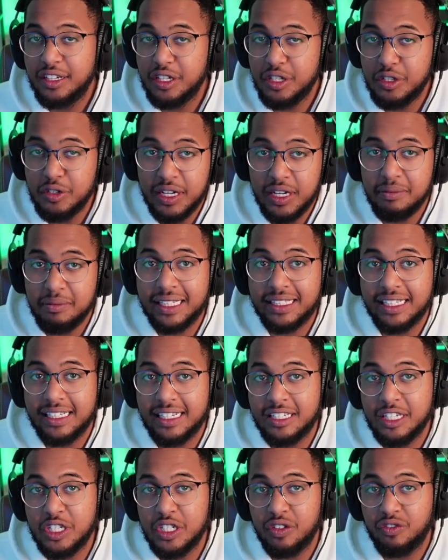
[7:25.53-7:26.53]
You can make the
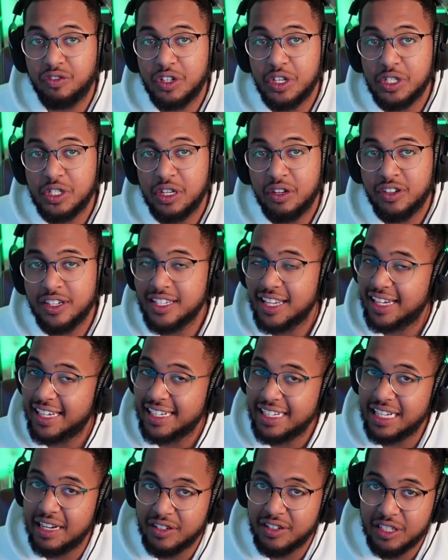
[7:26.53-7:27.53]
decision for yourself, because I
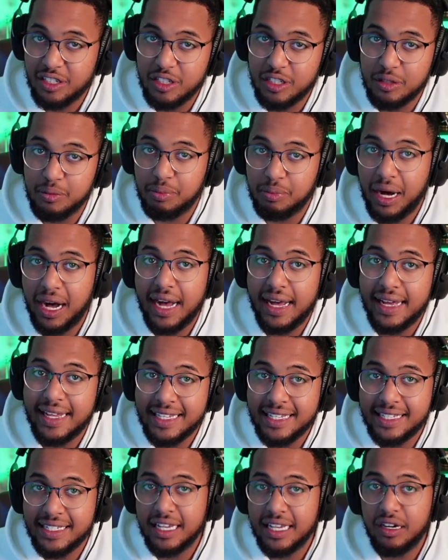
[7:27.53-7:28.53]
can never tell you to
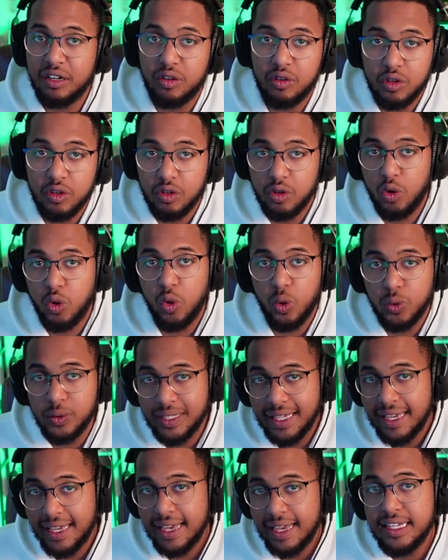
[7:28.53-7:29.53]
buy, sell, or
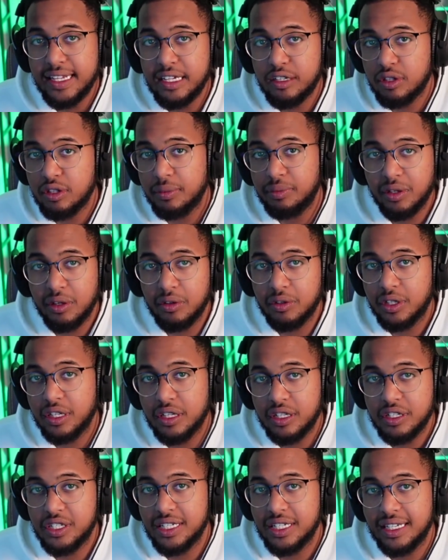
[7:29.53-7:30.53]
hold any
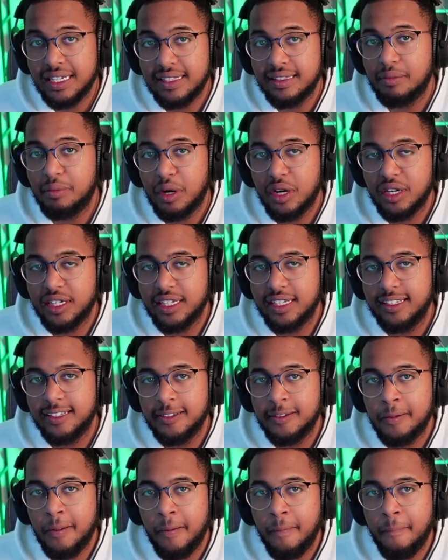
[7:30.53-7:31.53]
cryptocurrency in the market.
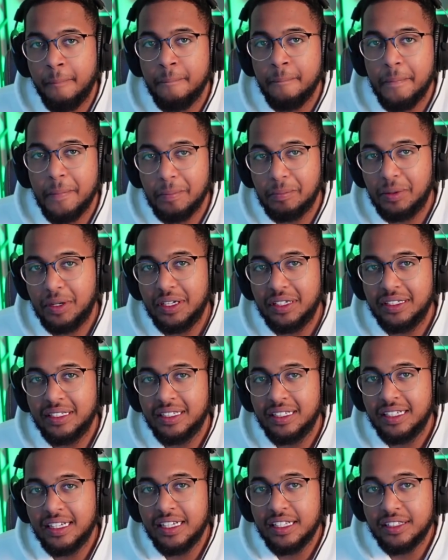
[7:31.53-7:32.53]

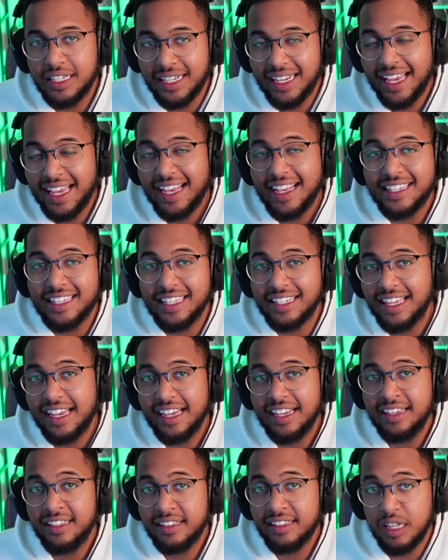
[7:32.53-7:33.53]
But today is a
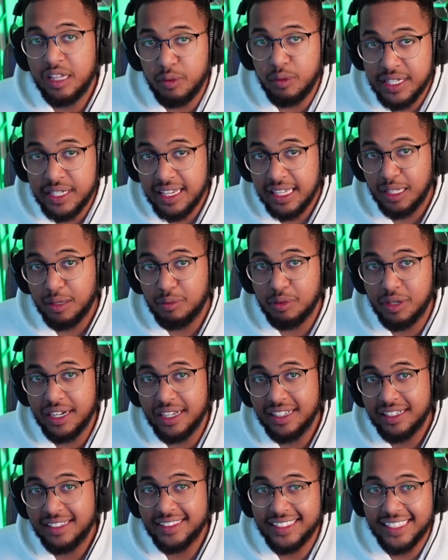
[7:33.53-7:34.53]
day that we
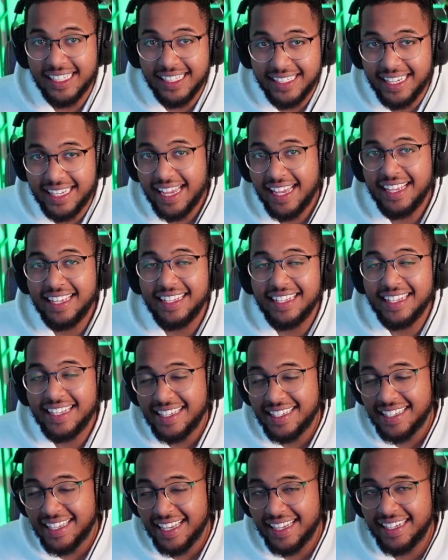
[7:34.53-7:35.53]
celebrate. Today
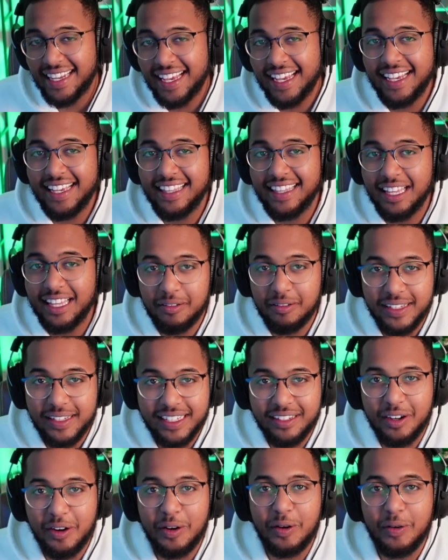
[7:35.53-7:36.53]
is a day that we
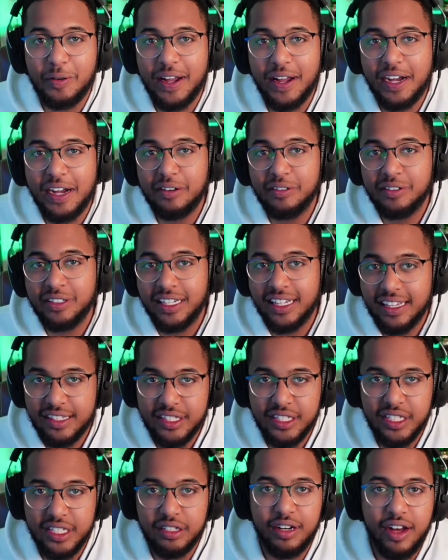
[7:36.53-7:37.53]
go around
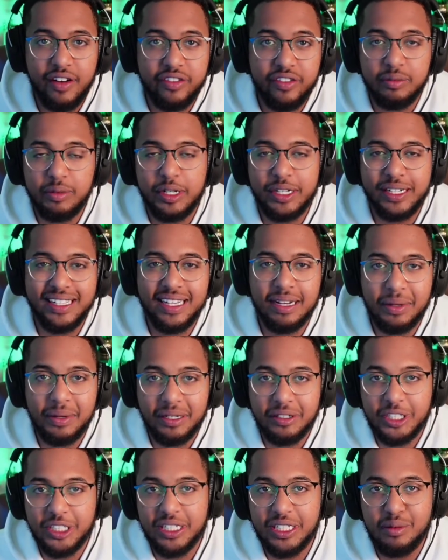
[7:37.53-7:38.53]
and tell everybody
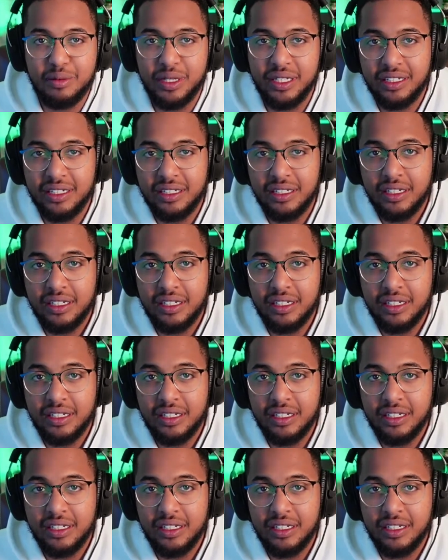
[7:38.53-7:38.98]
about S H I B.